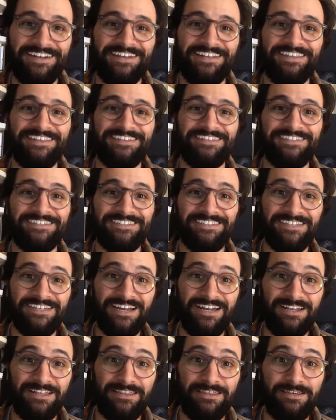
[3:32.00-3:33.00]
This is the
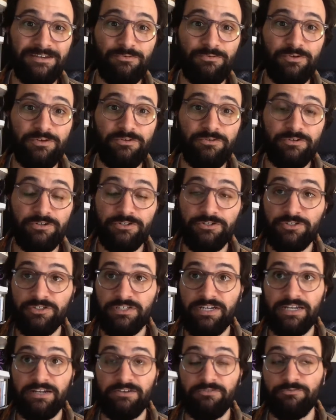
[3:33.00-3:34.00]
kind of thing where you could just
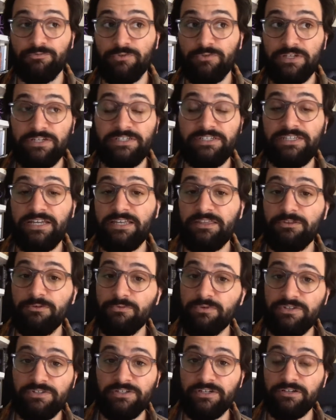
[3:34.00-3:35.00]
kind of restate the
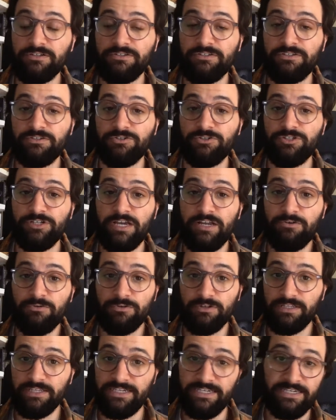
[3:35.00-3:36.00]
results
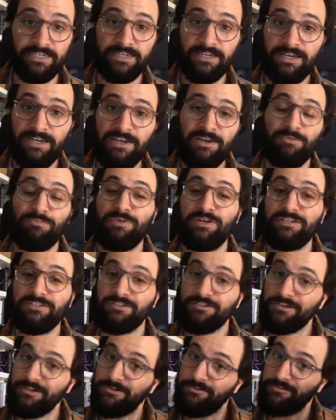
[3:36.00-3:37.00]
generally based
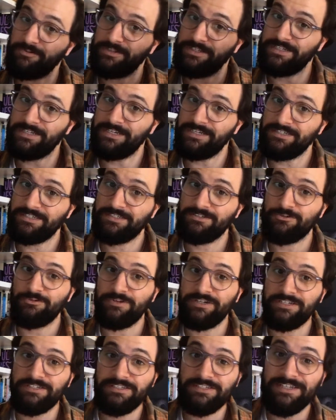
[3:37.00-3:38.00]
on a really nice
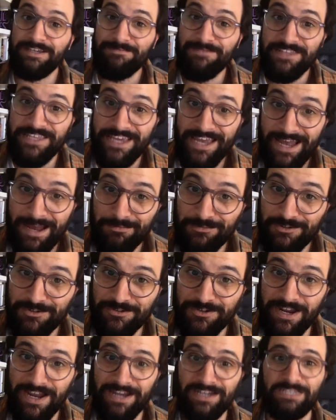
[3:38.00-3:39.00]
quick skim of the
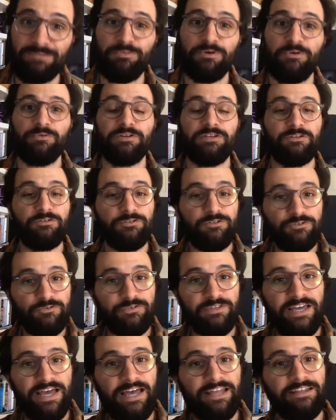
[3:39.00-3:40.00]
abstract. But when you do
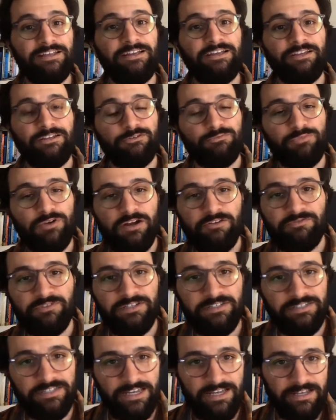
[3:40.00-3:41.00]
that, prof
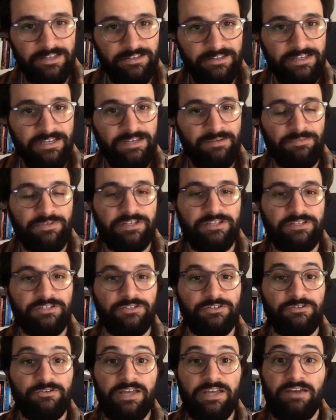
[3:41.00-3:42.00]
can tell because you
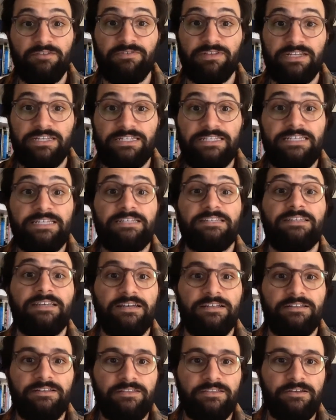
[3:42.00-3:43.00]
don't have any
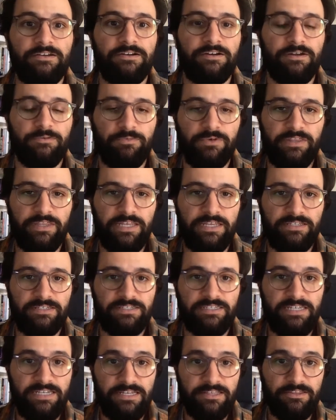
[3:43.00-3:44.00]
detail in there, and when they
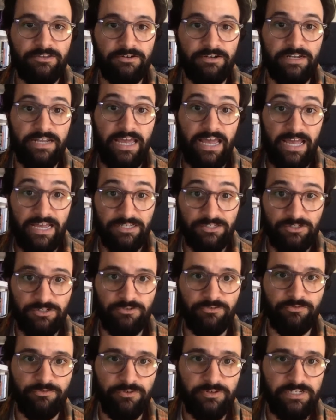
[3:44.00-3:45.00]
see it, they're going to ask you
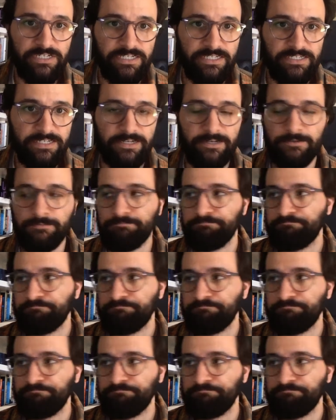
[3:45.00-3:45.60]
for detail.